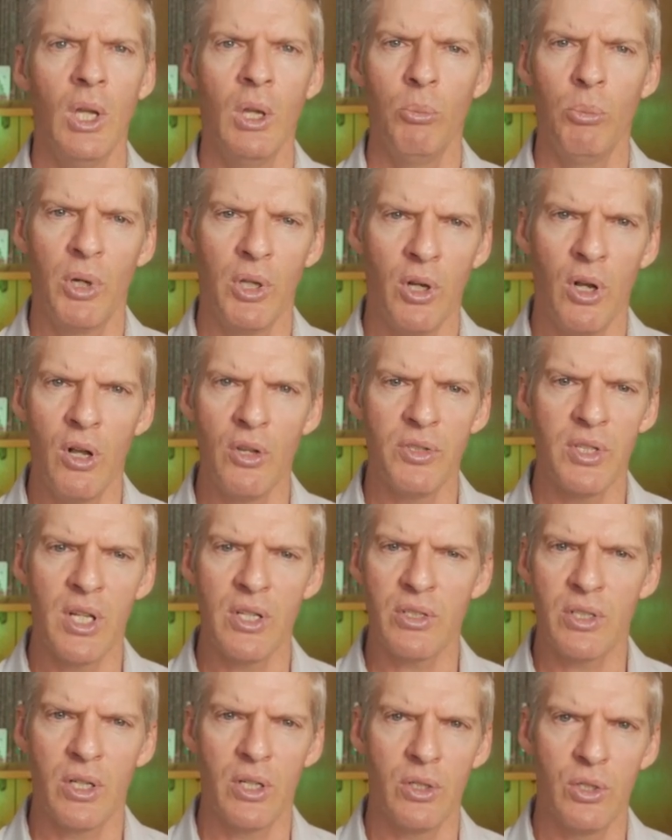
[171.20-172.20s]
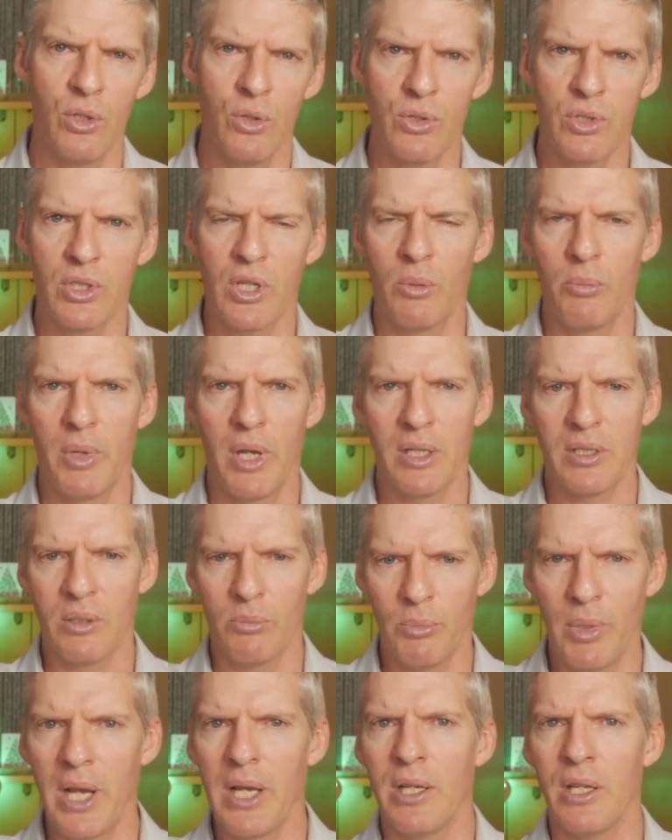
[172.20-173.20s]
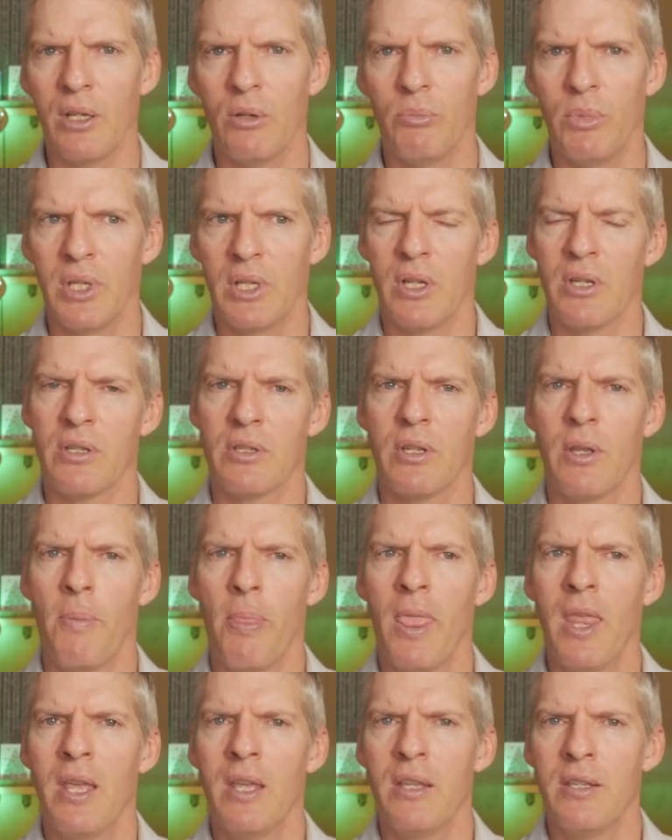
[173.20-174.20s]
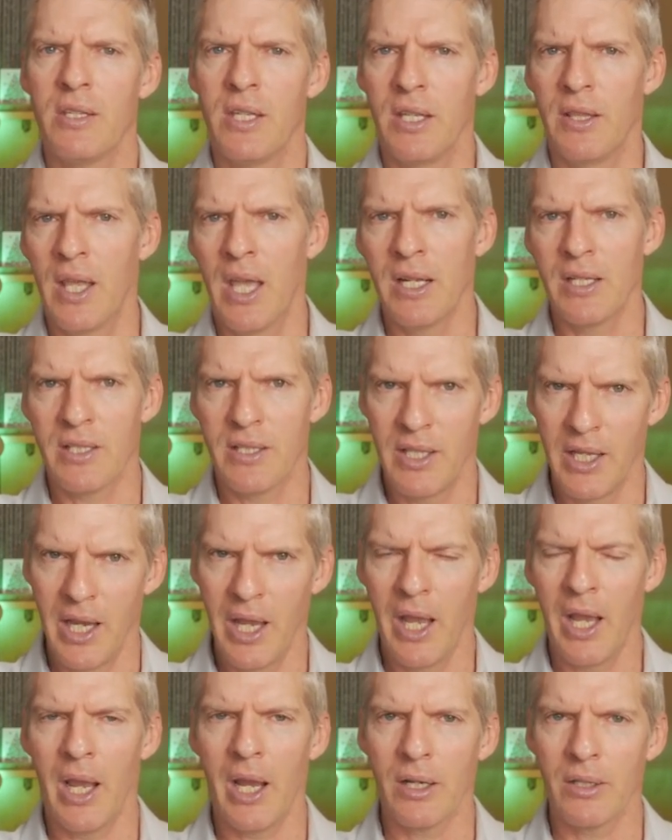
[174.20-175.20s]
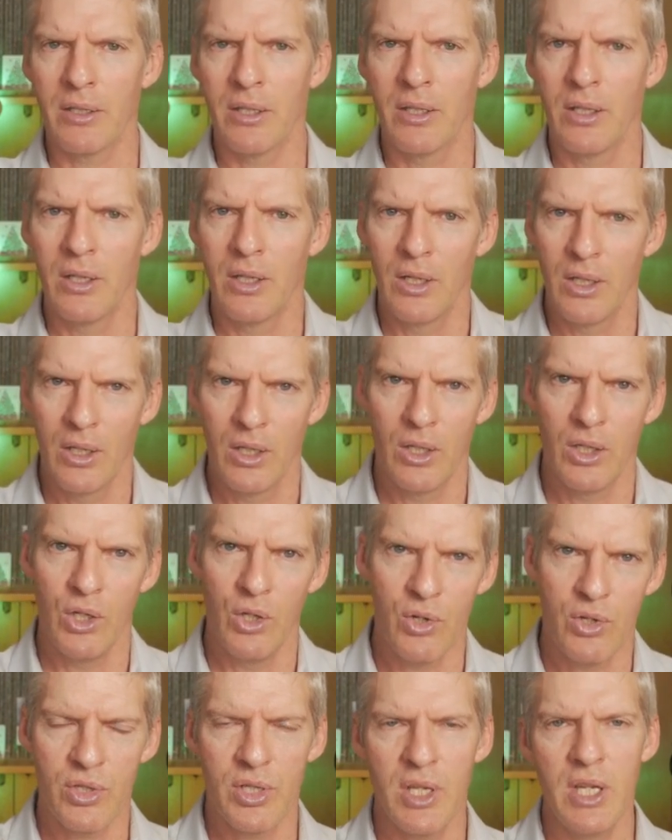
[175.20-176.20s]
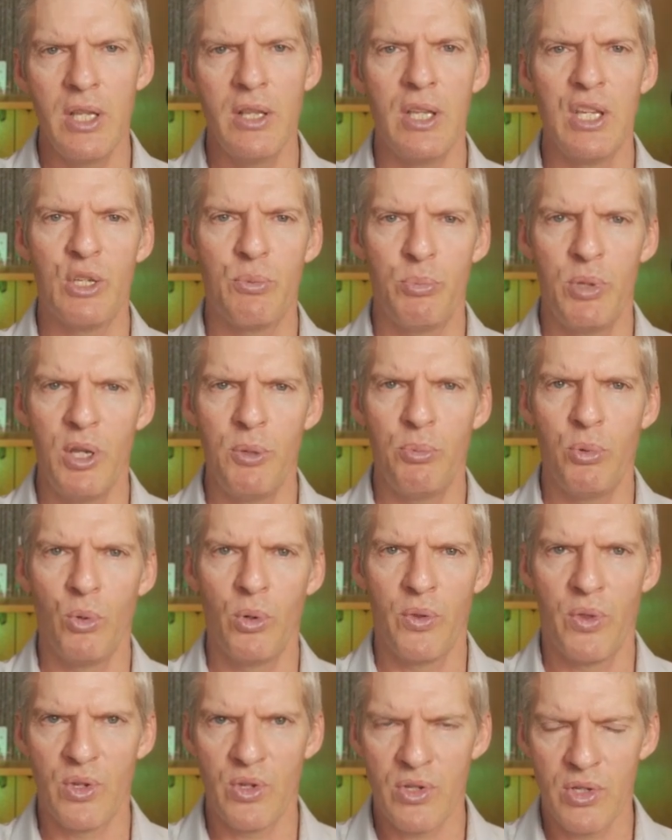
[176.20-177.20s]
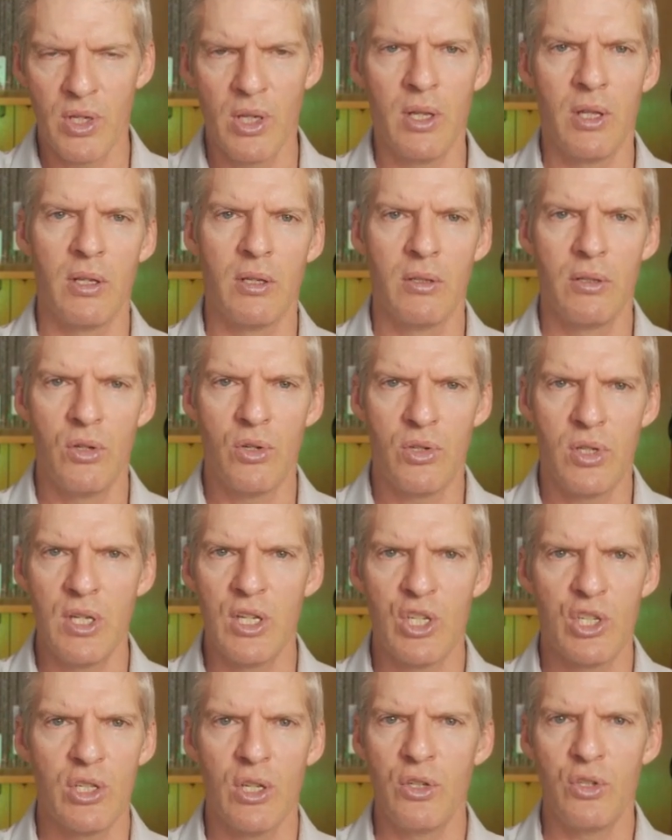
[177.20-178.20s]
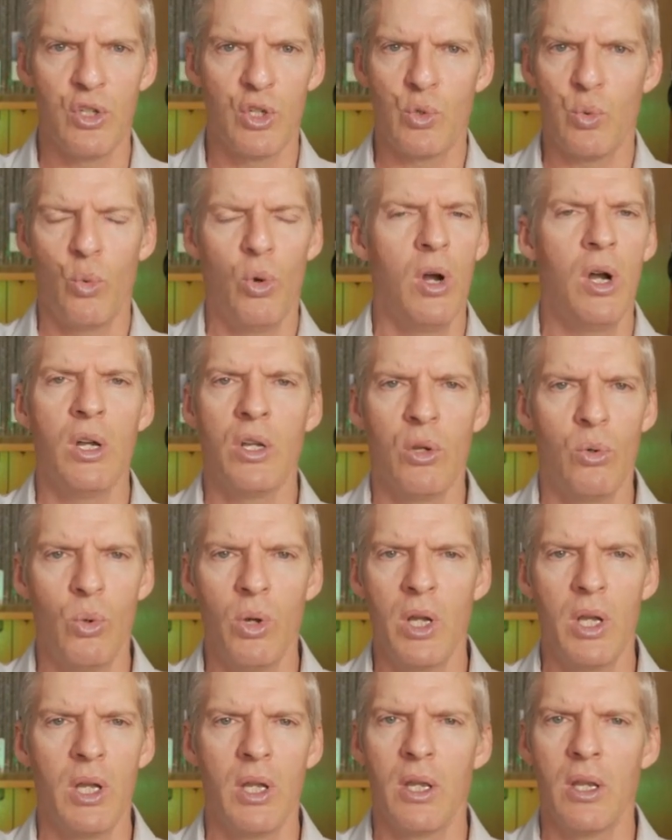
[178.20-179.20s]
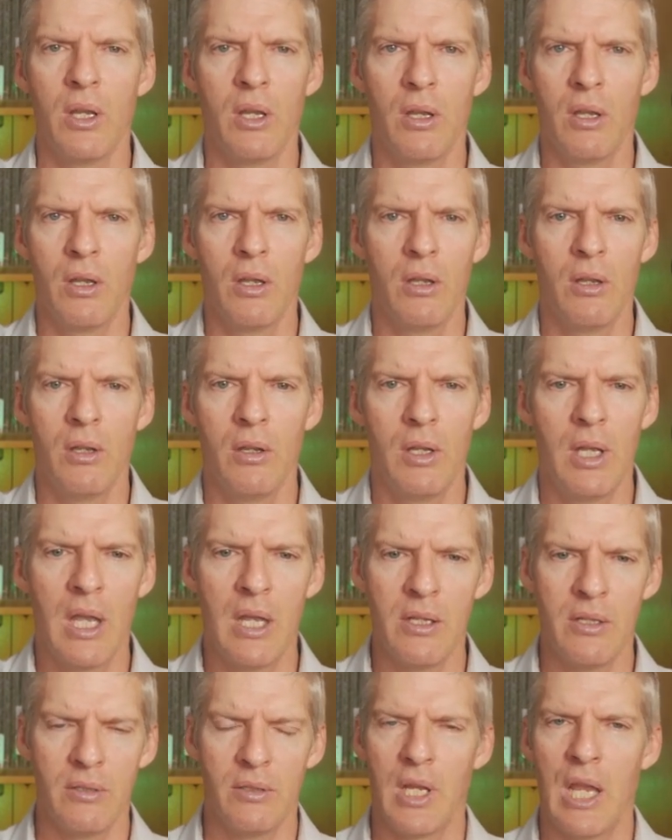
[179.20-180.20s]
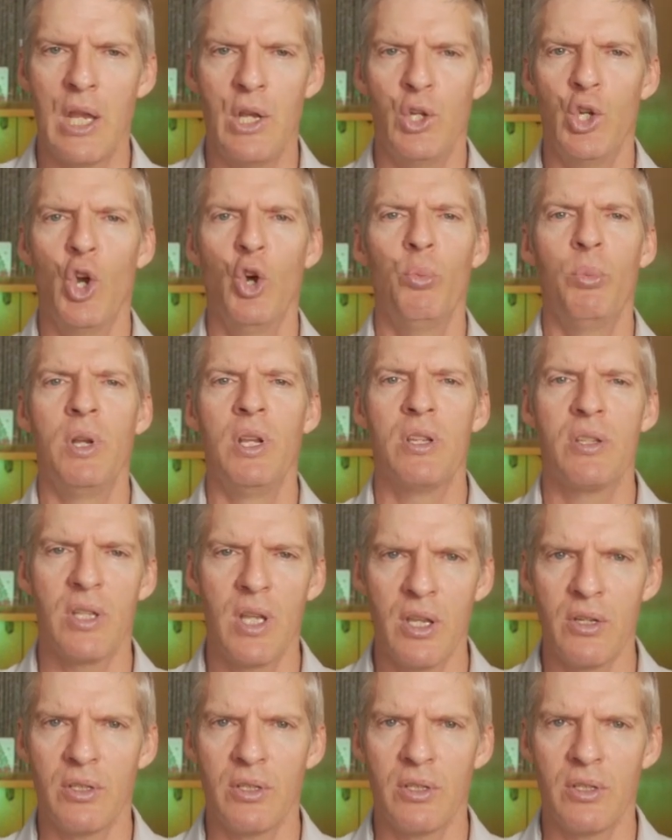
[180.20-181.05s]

But all that's going to do is come back to bite him, because see, that's the act. You see these people with his son. You see his son just walk away and nobody says